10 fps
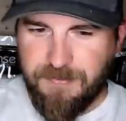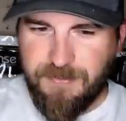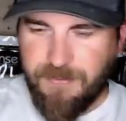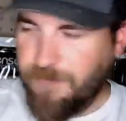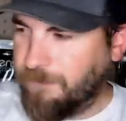
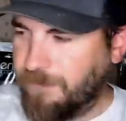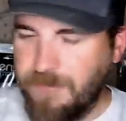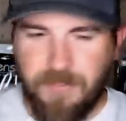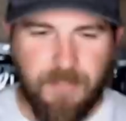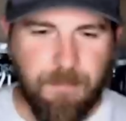so
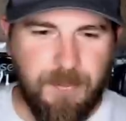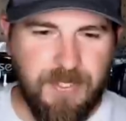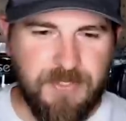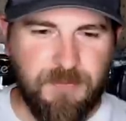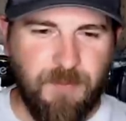
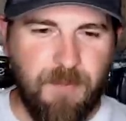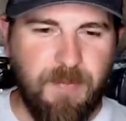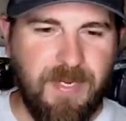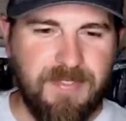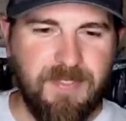Piss Swim
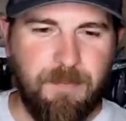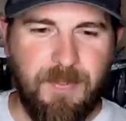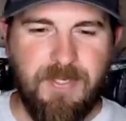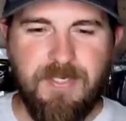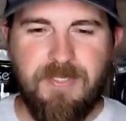Bait's
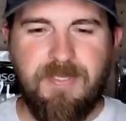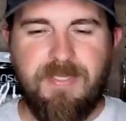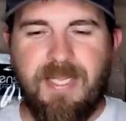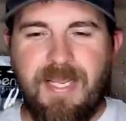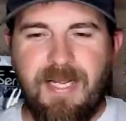opinion.
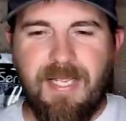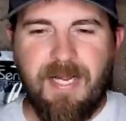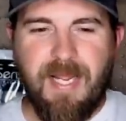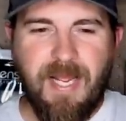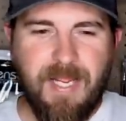They got a lot
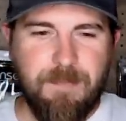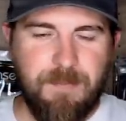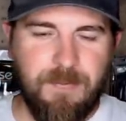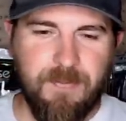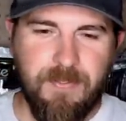of hype,
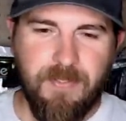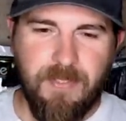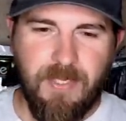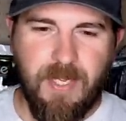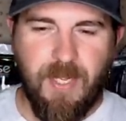
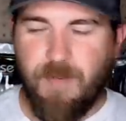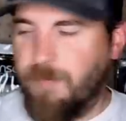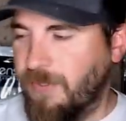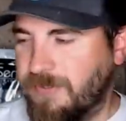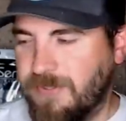
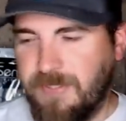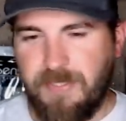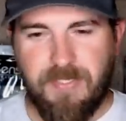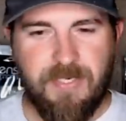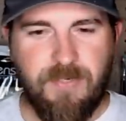but
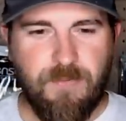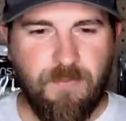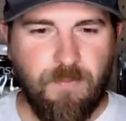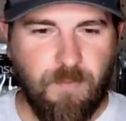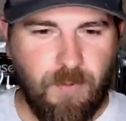they do
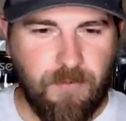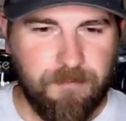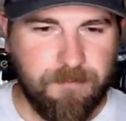work.